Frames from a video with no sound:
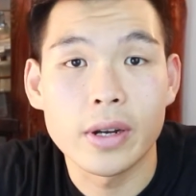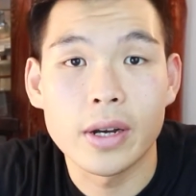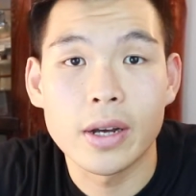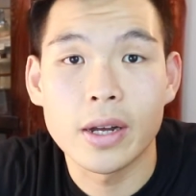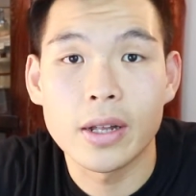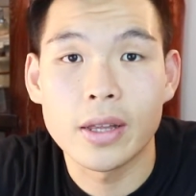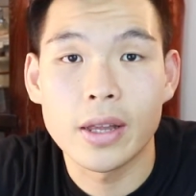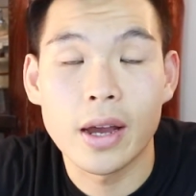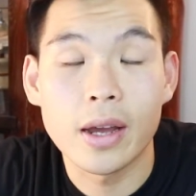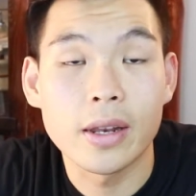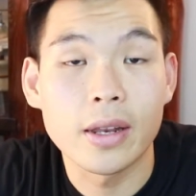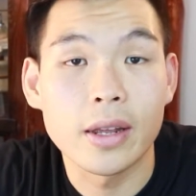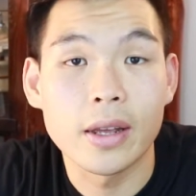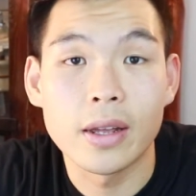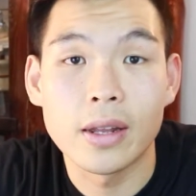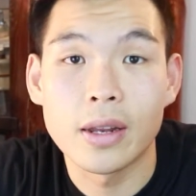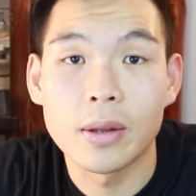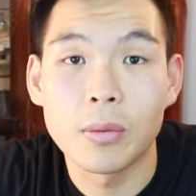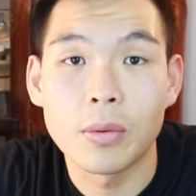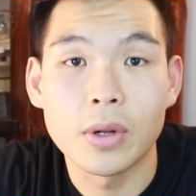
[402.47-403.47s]
I
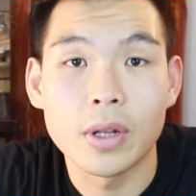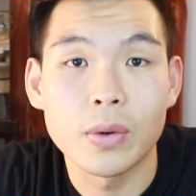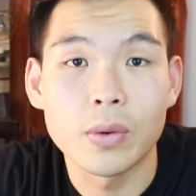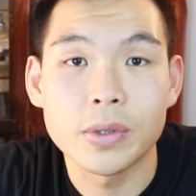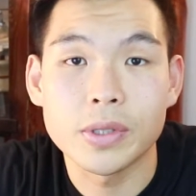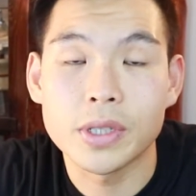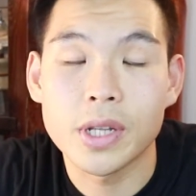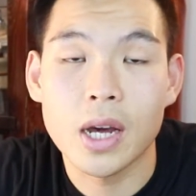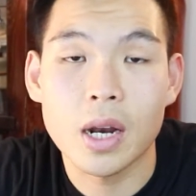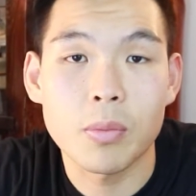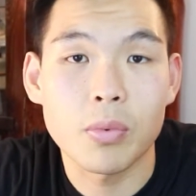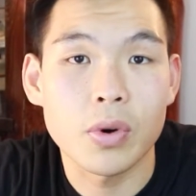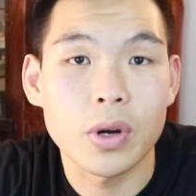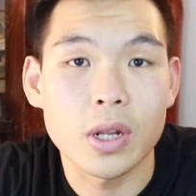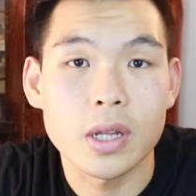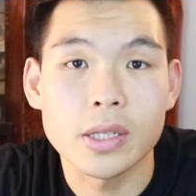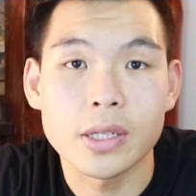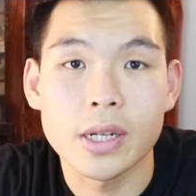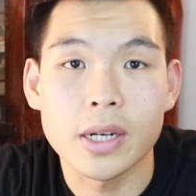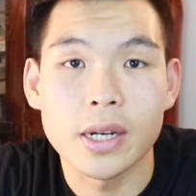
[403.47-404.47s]
did. It was not a
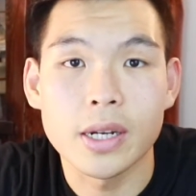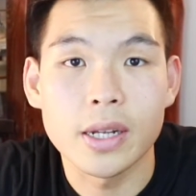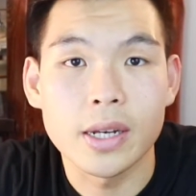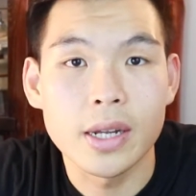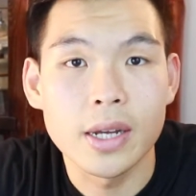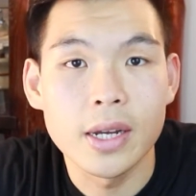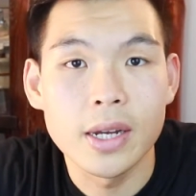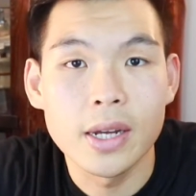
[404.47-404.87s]
pretty sight.